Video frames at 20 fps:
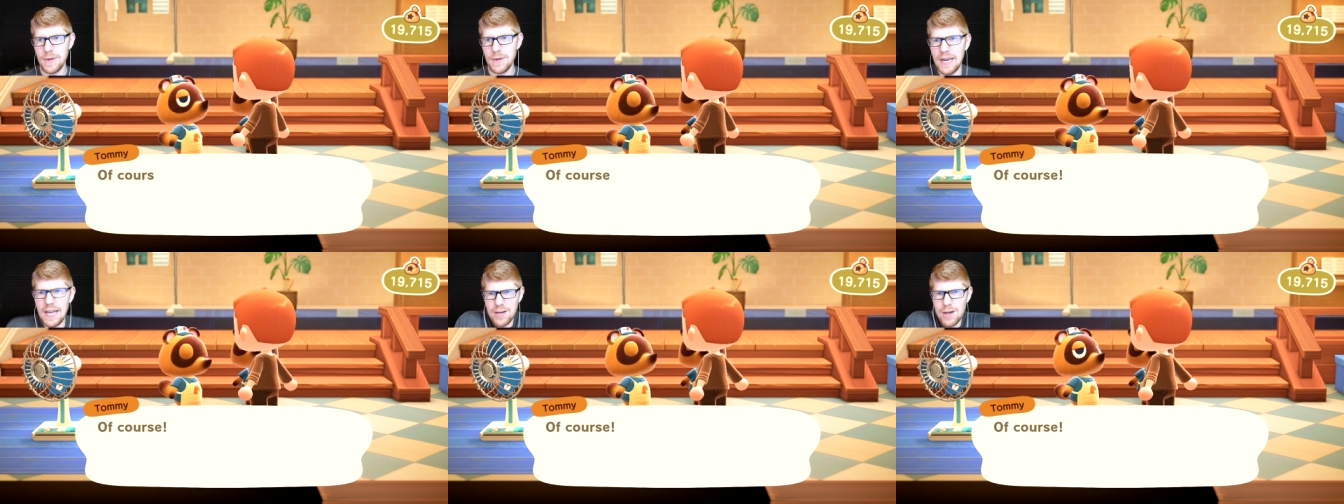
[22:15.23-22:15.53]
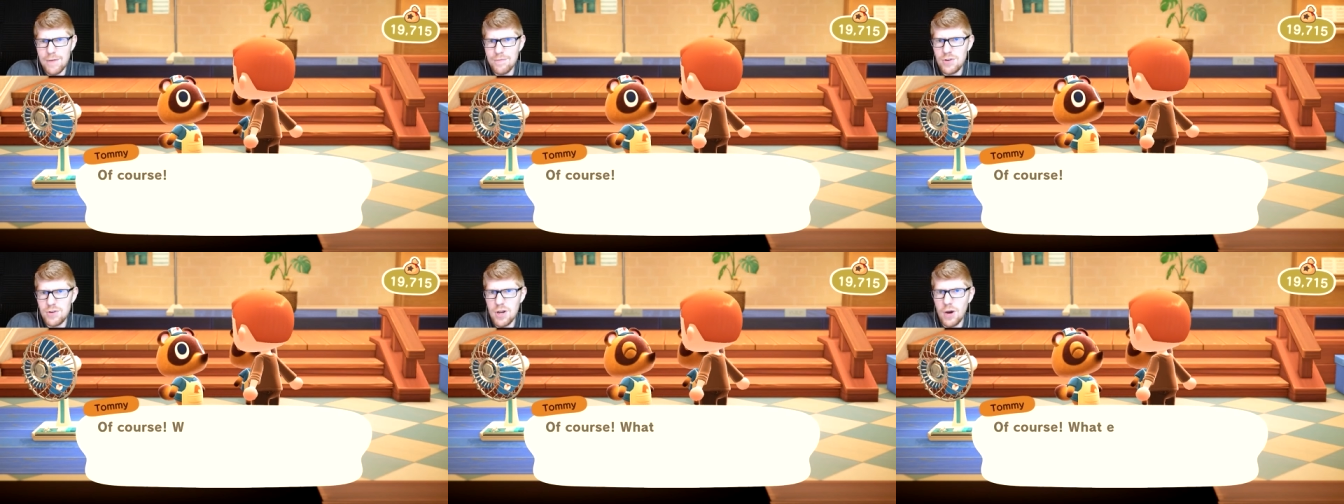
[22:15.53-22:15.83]
and I
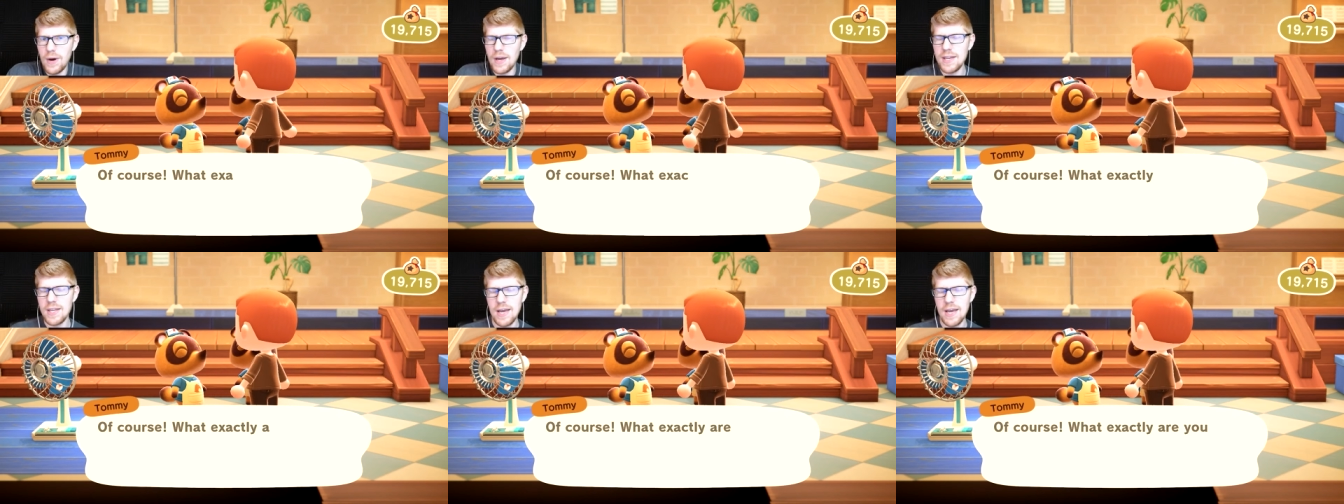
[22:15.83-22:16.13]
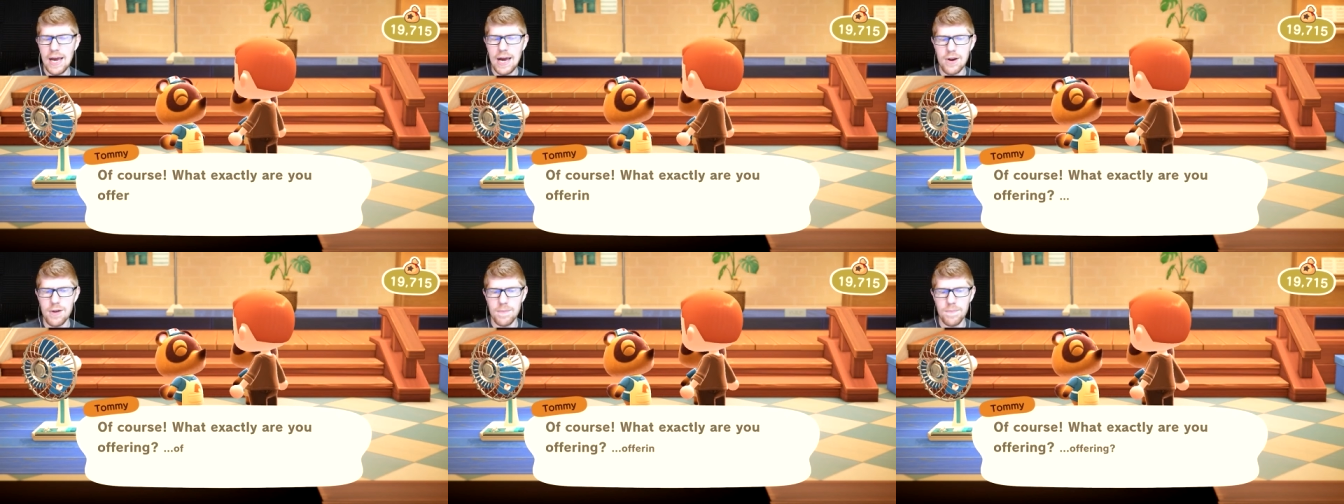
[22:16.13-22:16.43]
have no
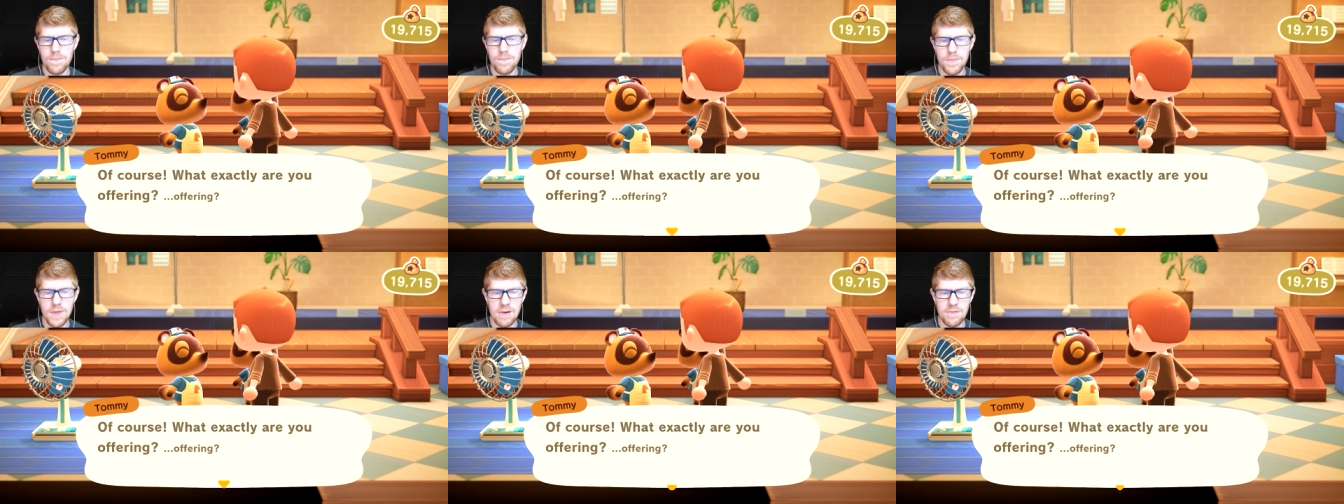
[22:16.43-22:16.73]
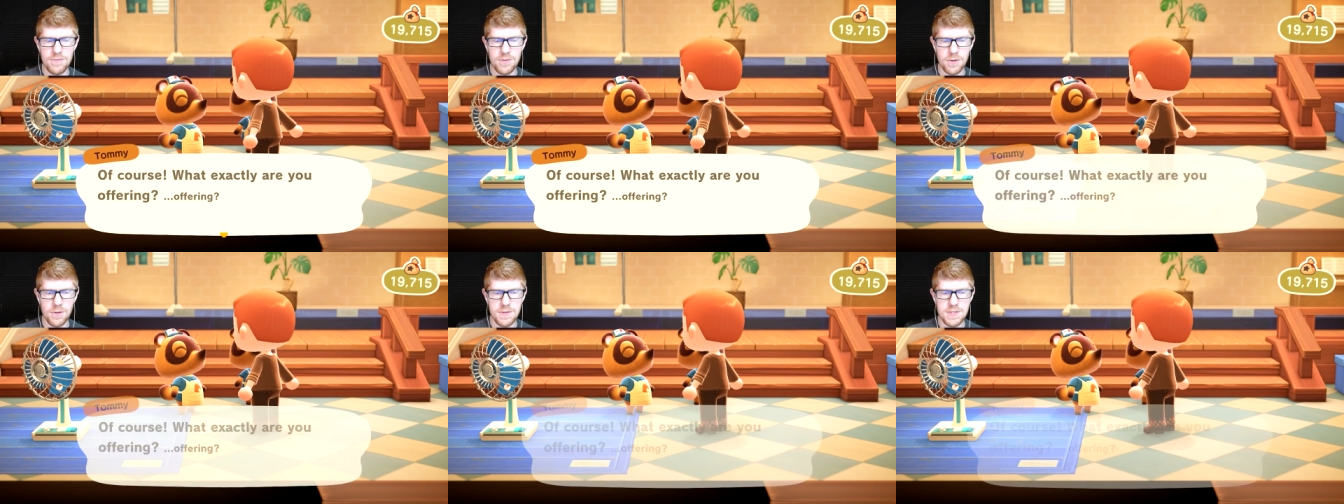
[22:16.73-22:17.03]
idea how to
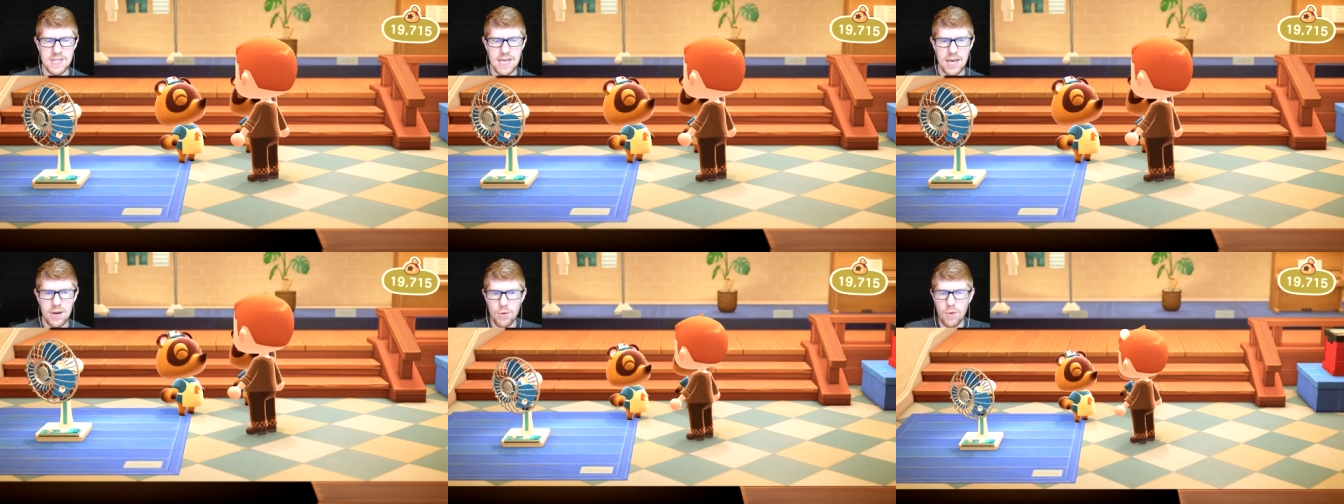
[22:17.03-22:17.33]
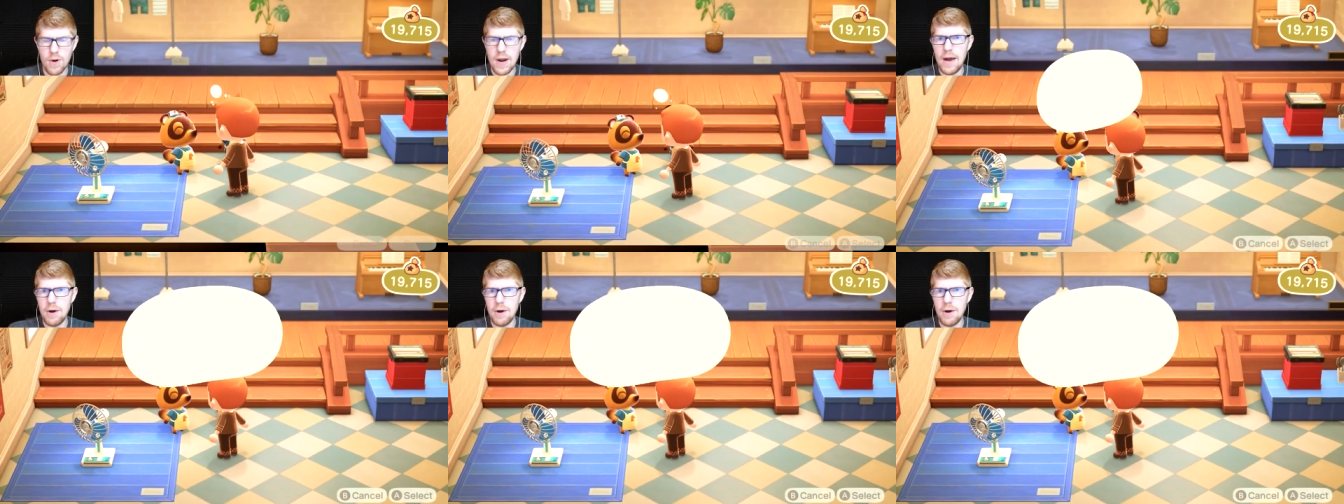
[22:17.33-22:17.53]
influence that or